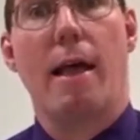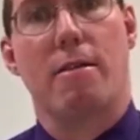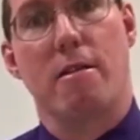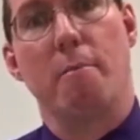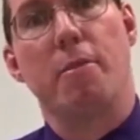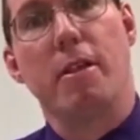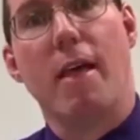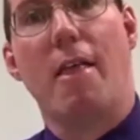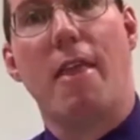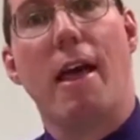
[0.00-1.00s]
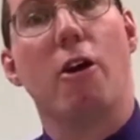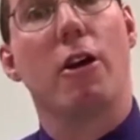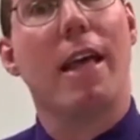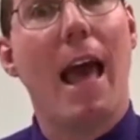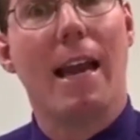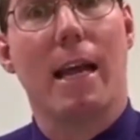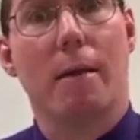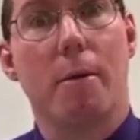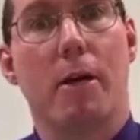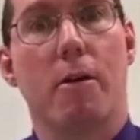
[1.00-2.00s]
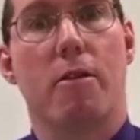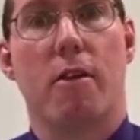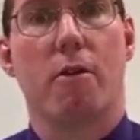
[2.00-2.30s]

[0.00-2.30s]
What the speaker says: as something that they are getting because